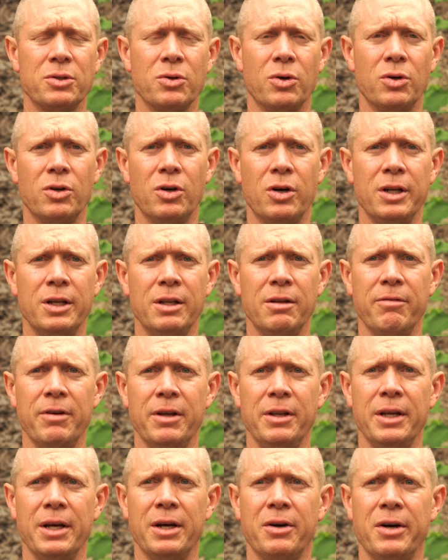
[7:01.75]
going on in the
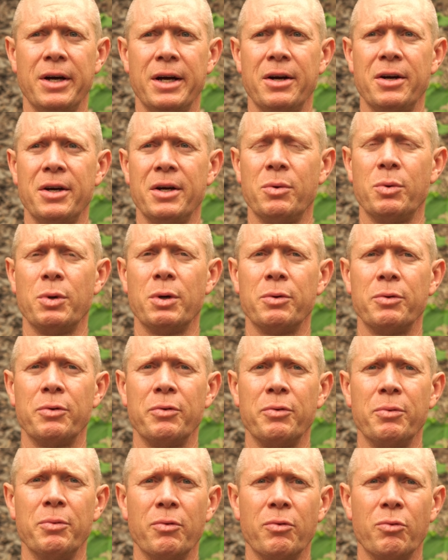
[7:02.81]
Ventdale area
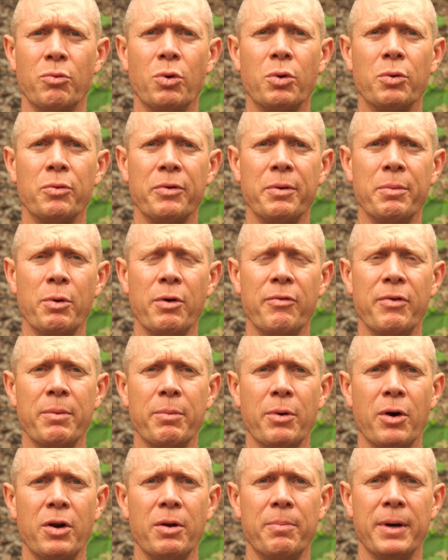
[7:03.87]
where we're removing
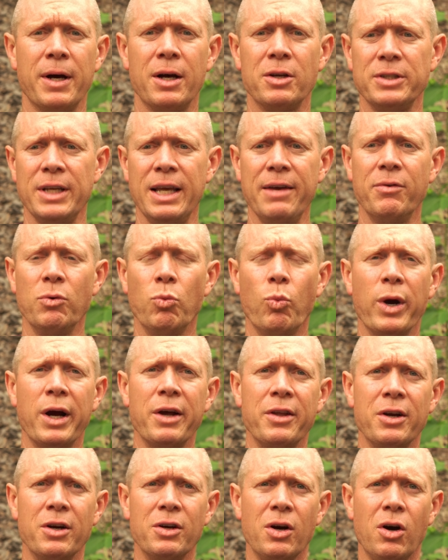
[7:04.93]
bony piles. Even
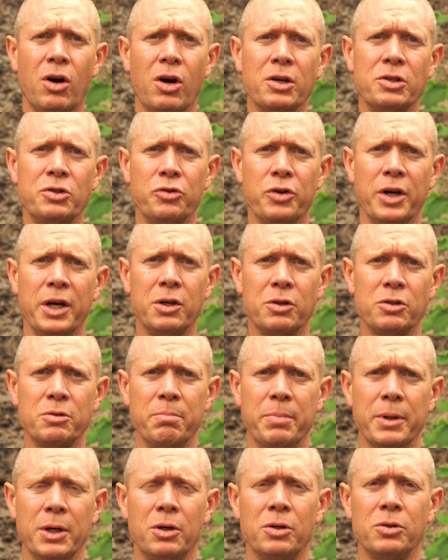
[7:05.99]
where there are trails
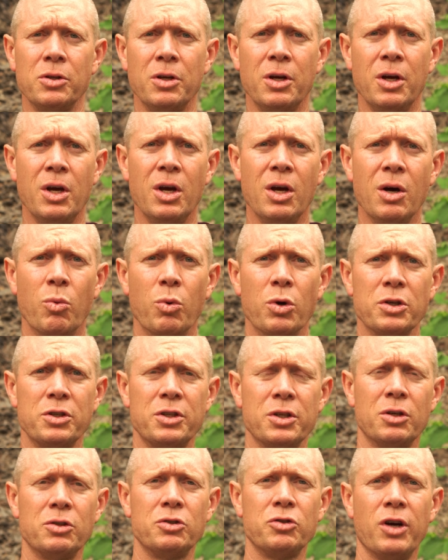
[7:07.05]
built, we're
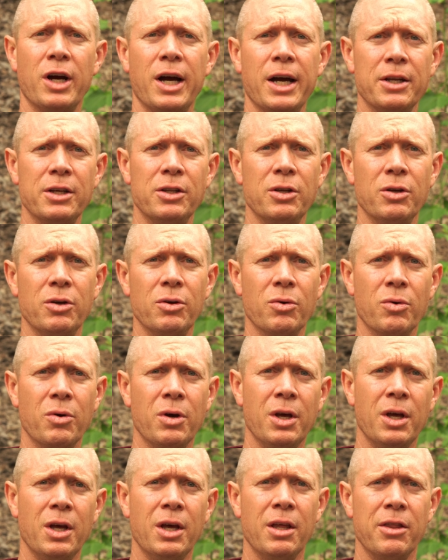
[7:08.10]
still trying to do
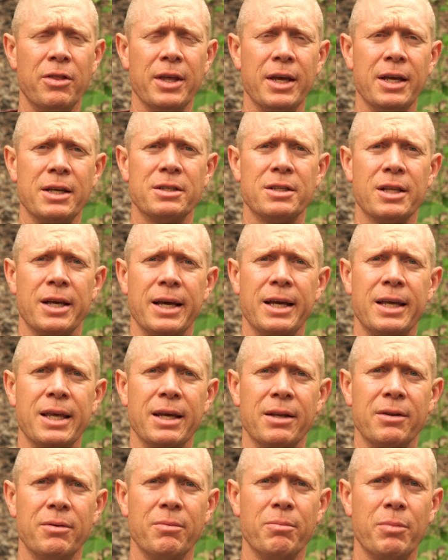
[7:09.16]
things like
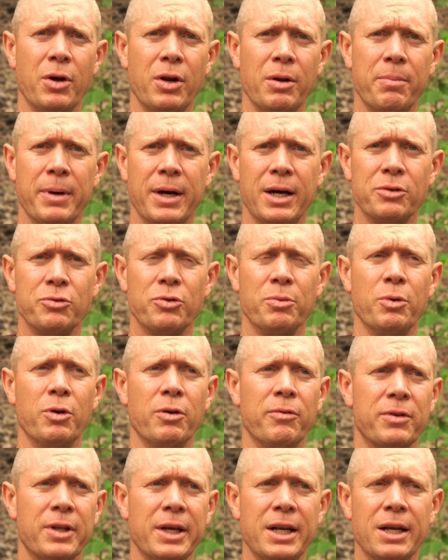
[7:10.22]
get bony piles
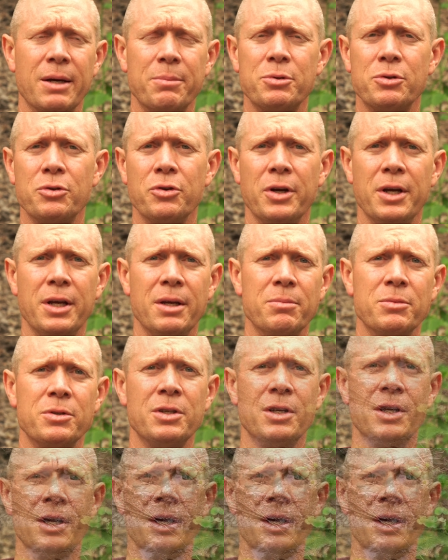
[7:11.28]
removed, clean up streams,